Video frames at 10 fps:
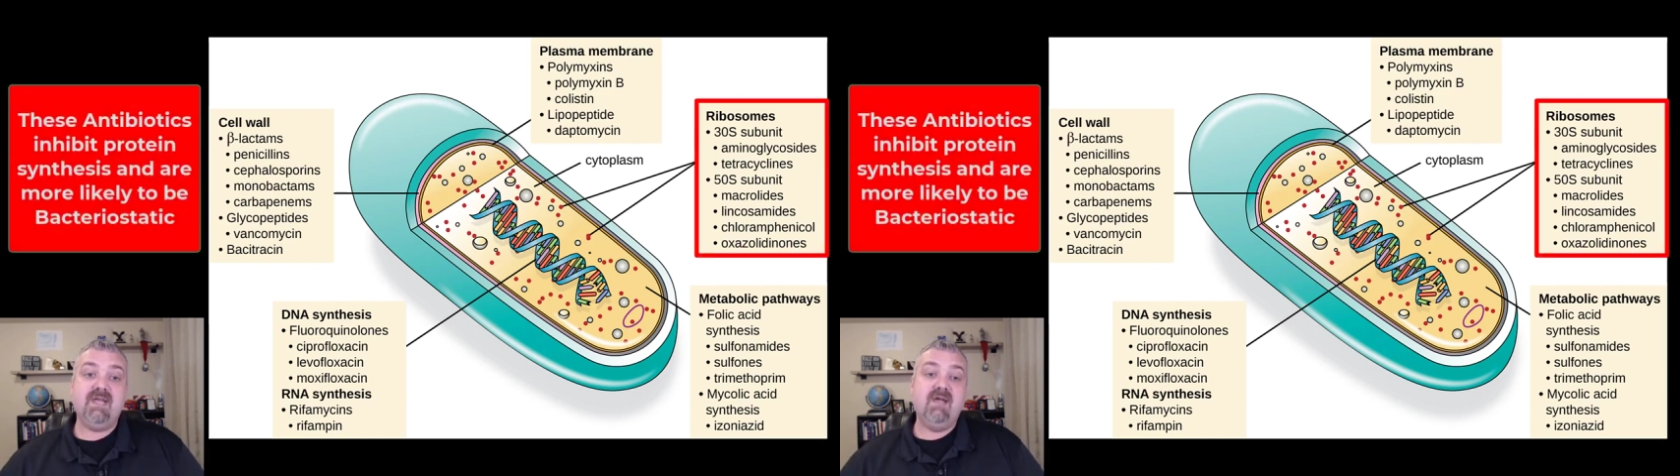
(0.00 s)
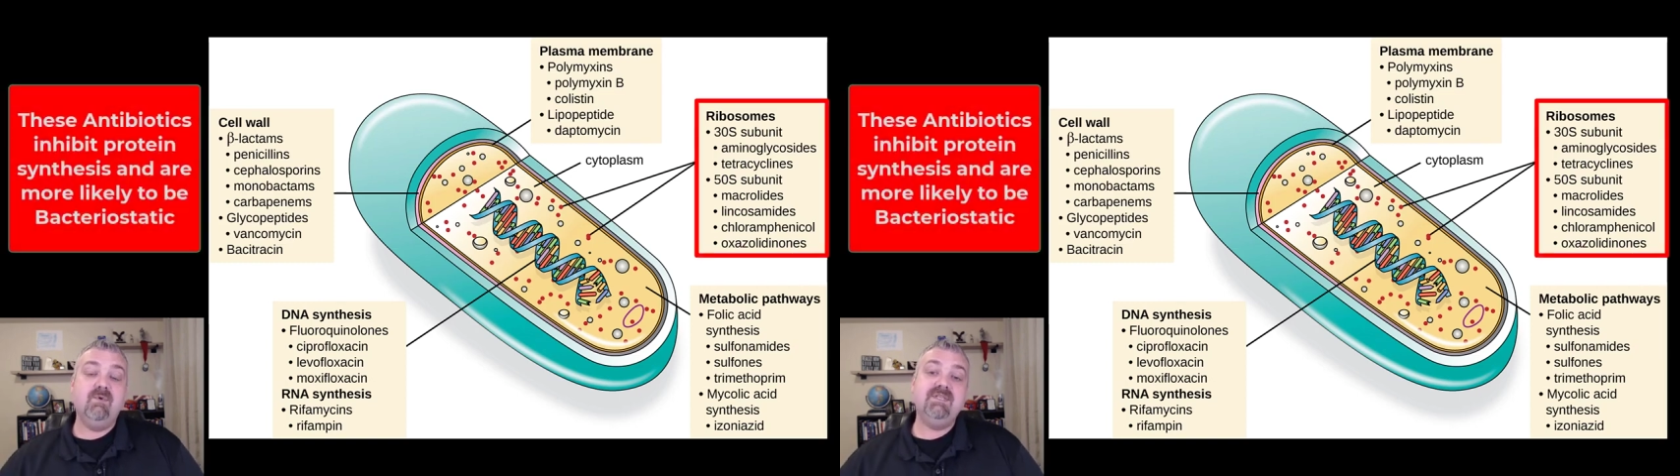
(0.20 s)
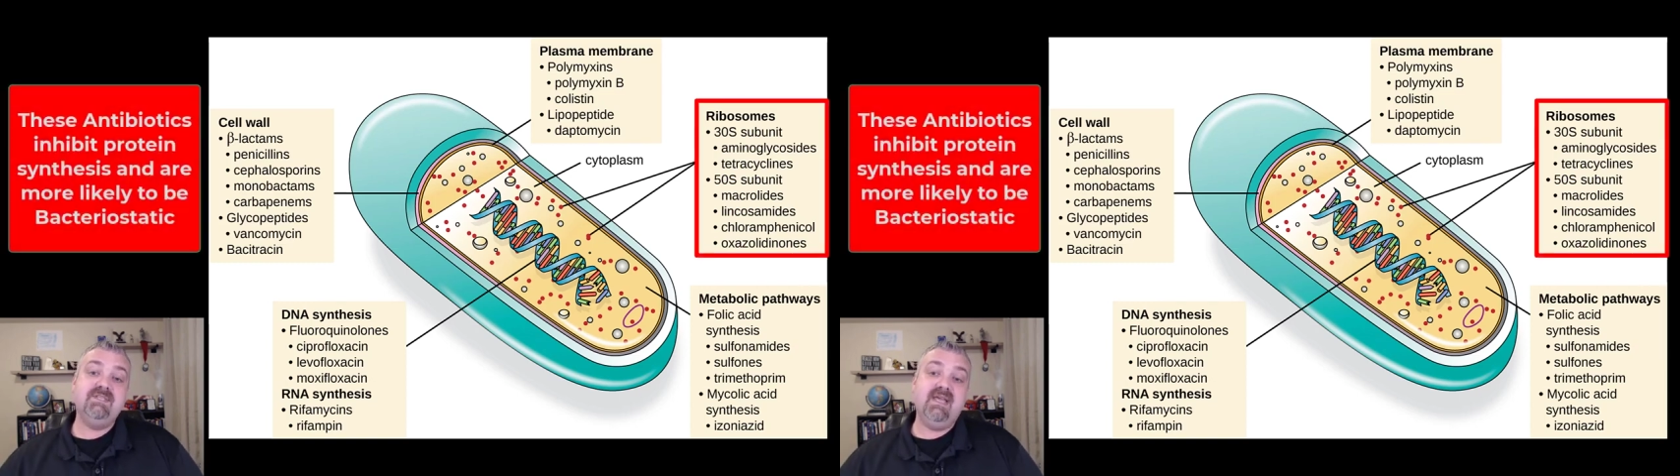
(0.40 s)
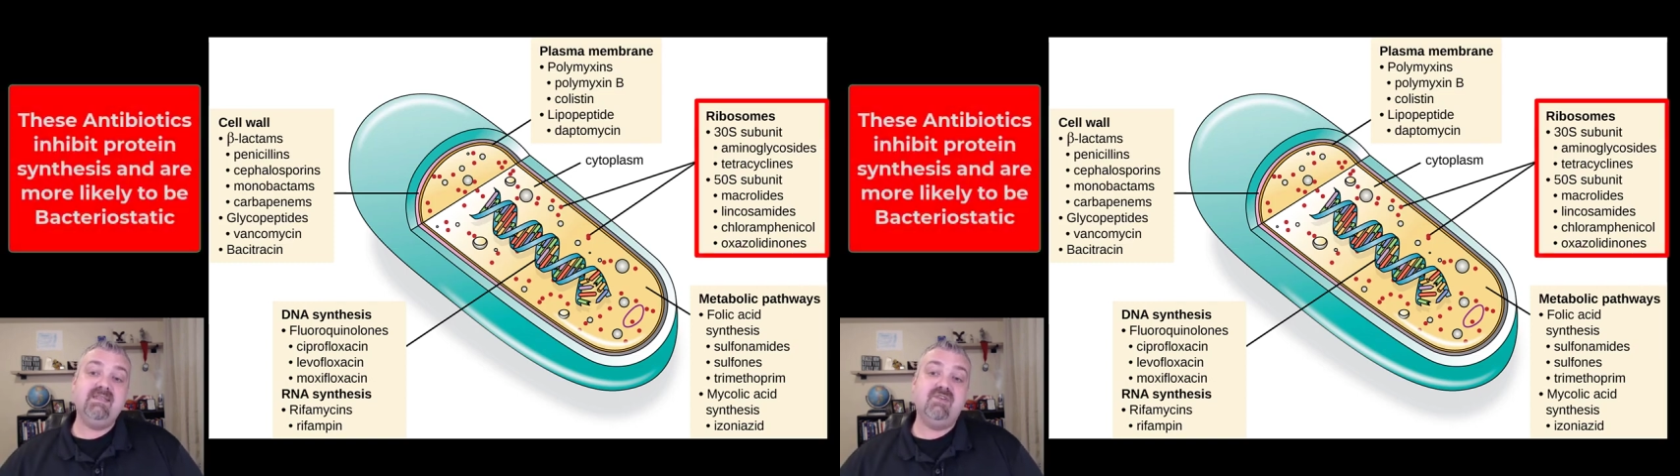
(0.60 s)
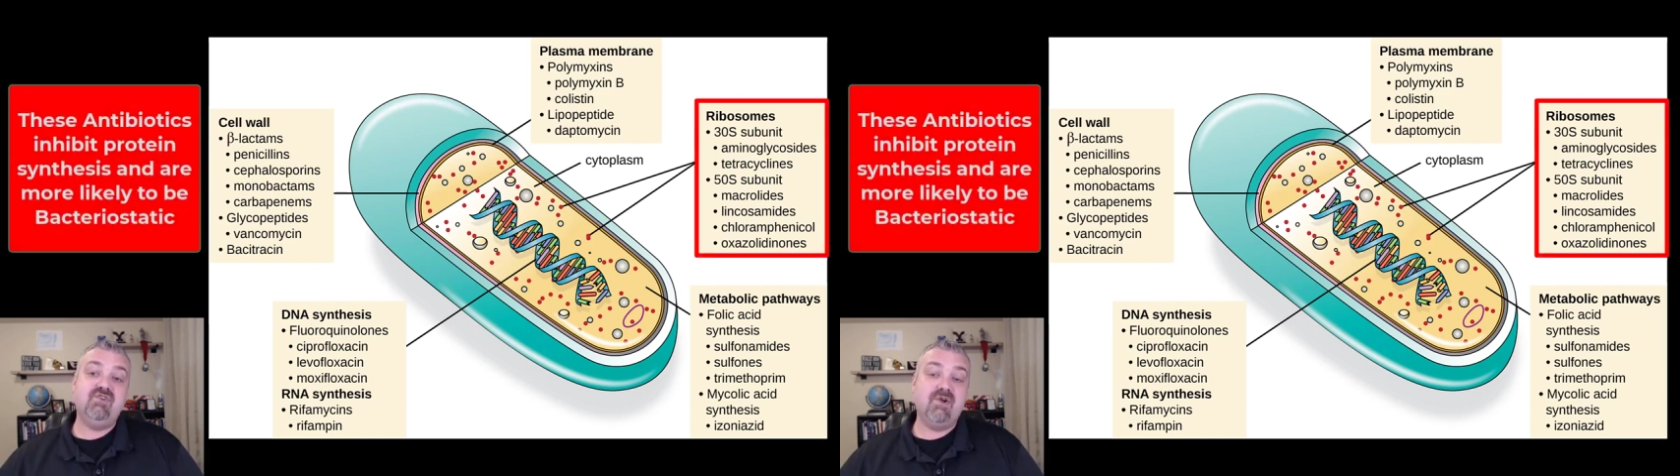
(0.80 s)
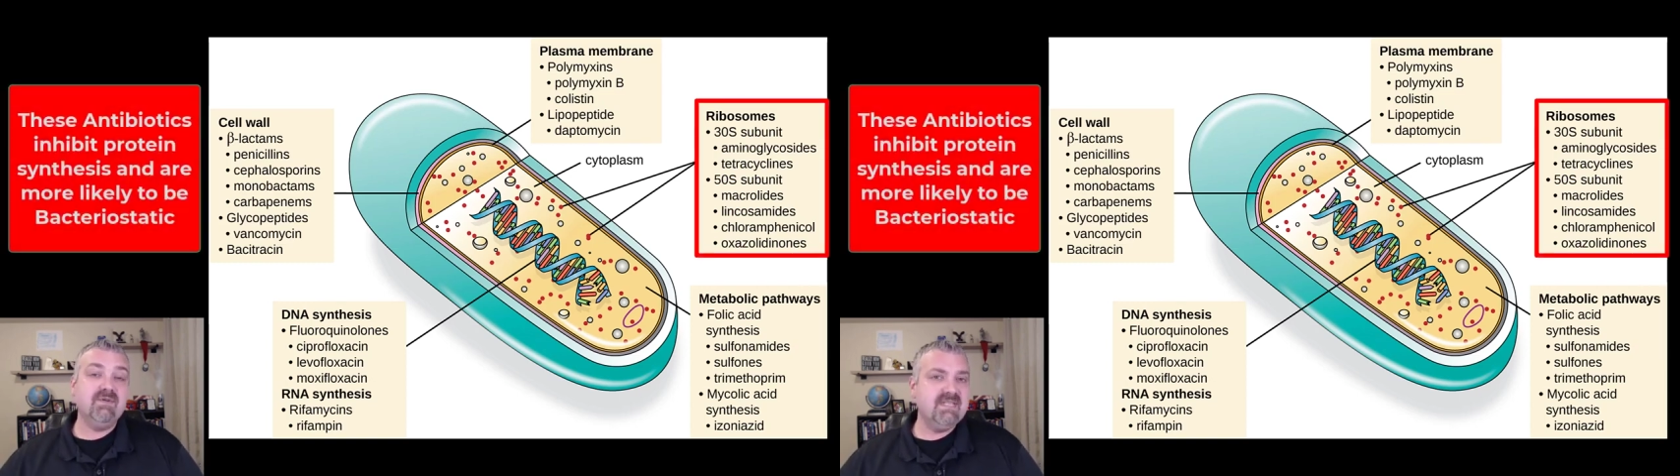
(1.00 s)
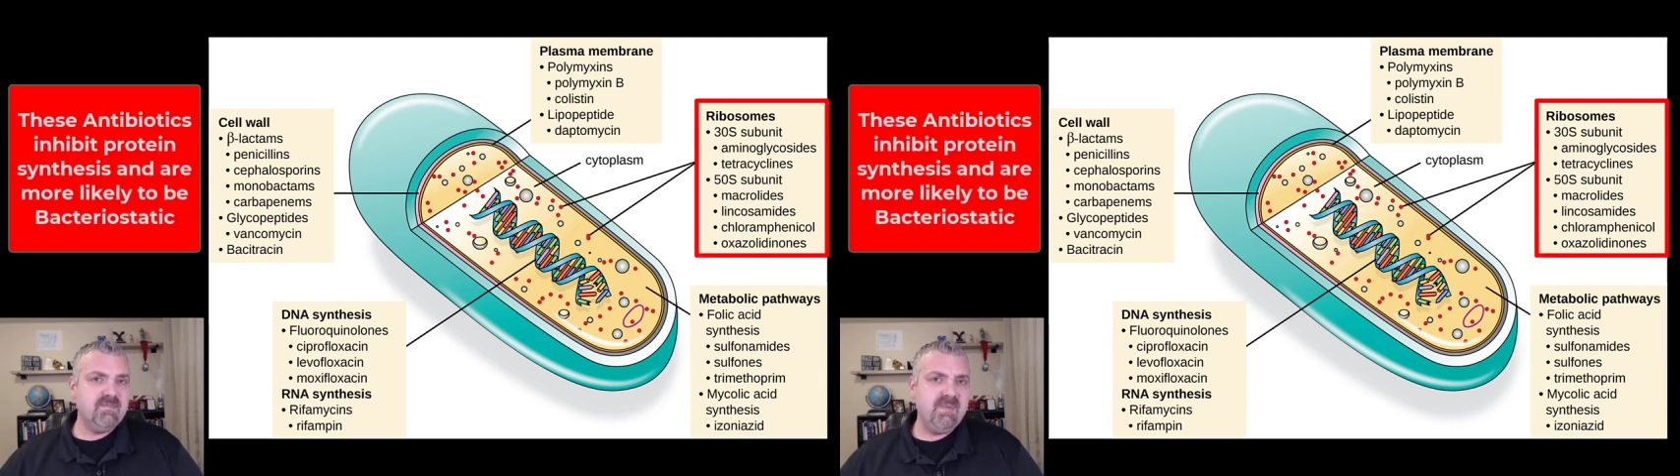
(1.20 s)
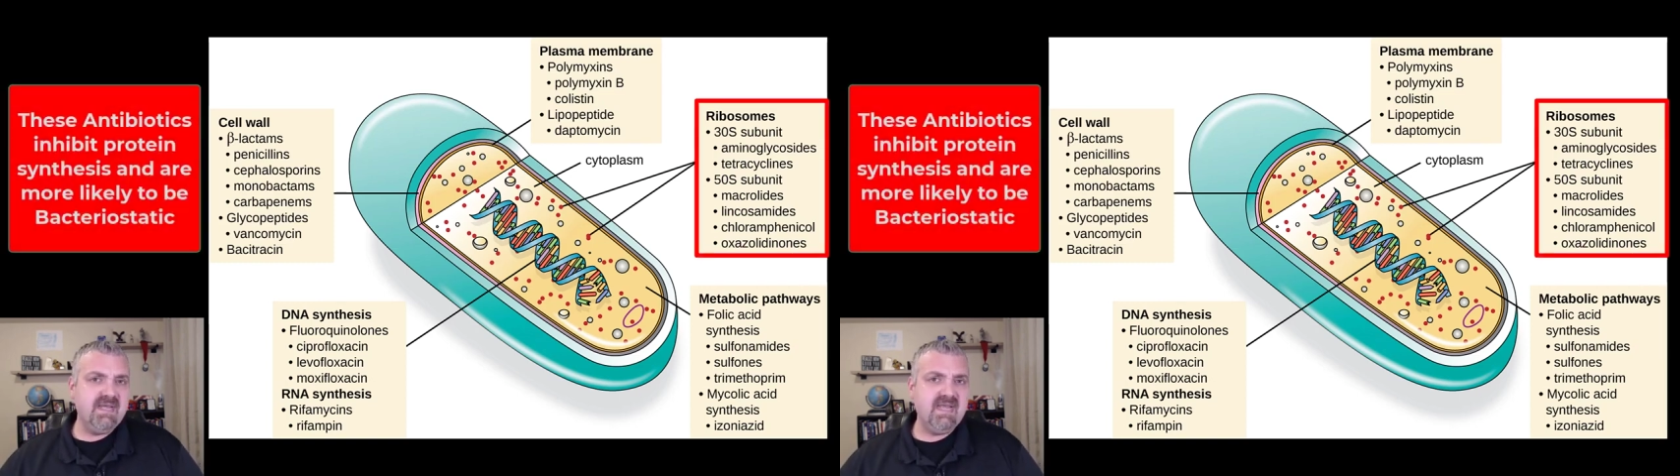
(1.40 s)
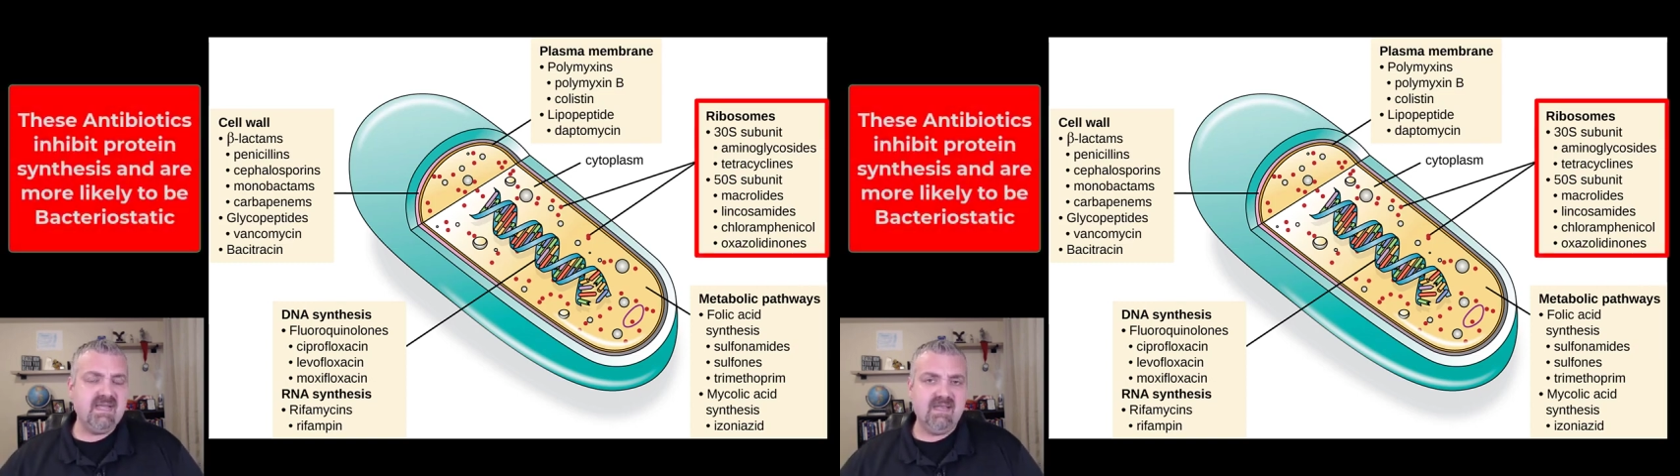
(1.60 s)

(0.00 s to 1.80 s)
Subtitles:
I would say that generally speaking,